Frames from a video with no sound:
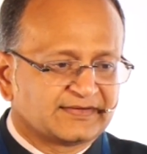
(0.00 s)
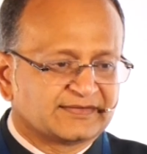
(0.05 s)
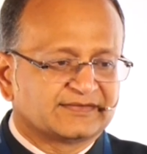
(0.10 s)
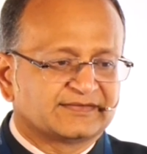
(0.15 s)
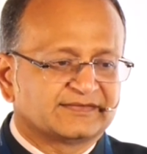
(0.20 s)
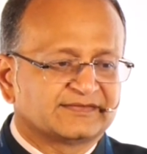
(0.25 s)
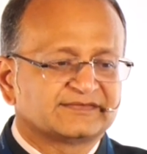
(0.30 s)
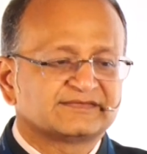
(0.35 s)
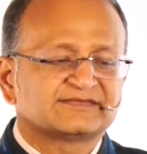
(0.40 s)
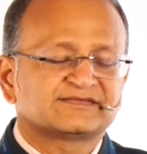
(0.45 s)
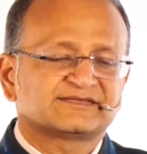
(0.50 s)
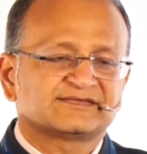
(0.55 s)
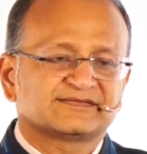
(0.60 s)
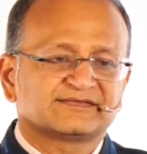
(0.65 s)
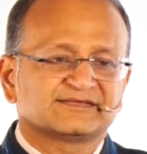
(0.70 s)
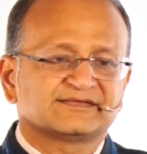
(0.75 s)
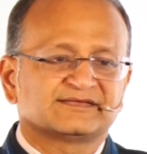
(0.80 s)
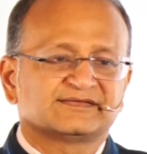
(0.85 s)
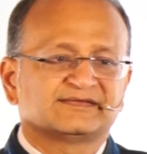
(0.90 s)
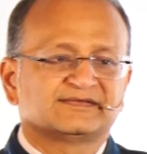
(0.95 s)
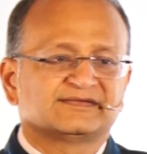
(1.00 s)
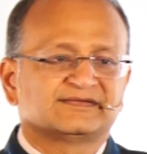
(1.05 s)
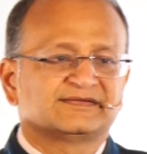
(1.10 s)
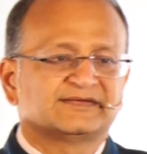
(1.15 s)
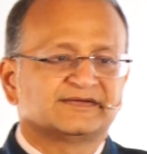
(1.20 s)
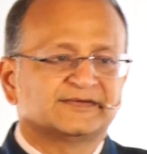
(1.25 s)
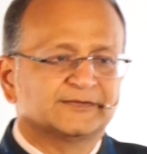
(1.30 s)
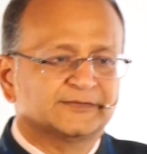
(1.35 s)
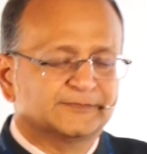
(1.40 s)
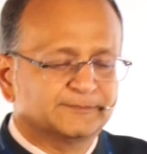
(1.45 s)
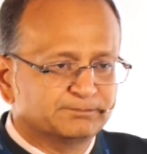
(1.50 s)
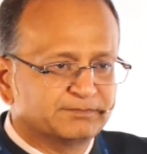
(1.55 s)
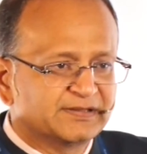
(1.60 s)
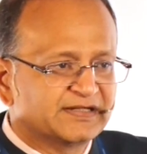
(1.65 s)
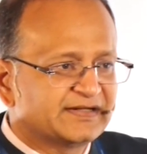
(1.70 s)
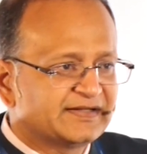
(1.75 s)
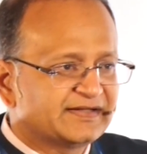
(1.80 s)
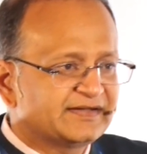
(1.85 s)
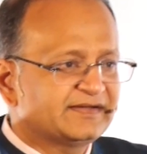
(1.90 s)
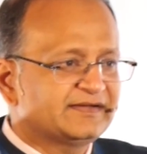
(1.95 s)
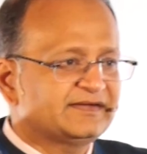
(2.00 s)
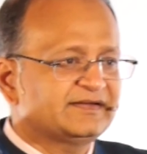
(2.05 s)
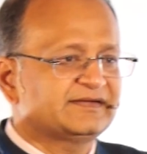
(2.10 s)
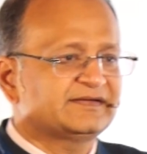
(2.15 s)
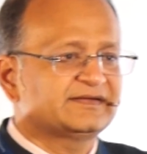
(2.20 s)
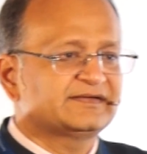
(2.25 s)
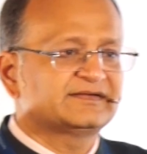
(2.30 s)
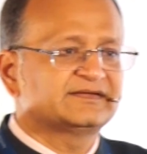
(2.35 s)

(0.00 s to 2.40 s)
is building